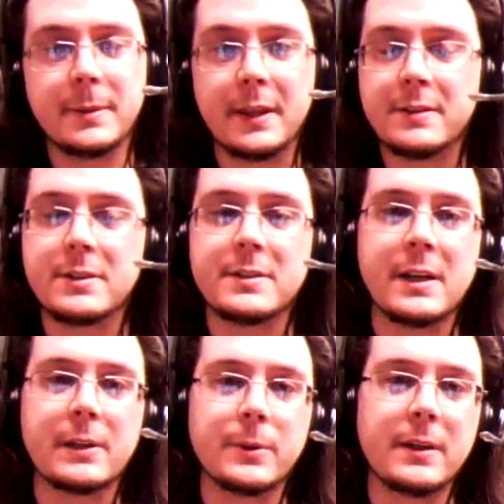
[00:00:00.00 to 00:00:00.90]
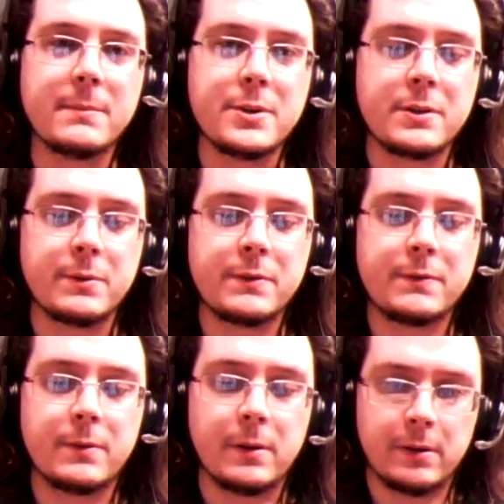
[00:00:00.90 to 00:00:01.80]
But that is exactly what that mission was
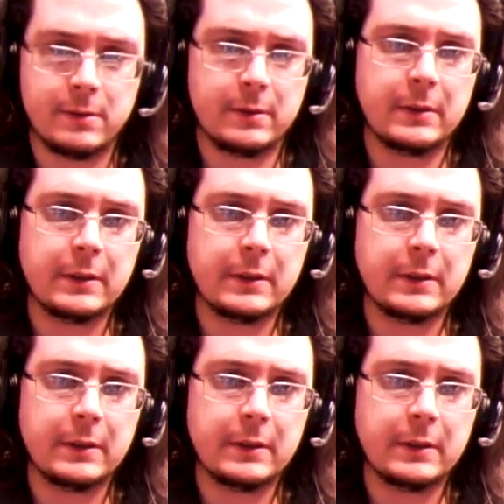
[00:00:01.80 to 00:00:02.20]
for.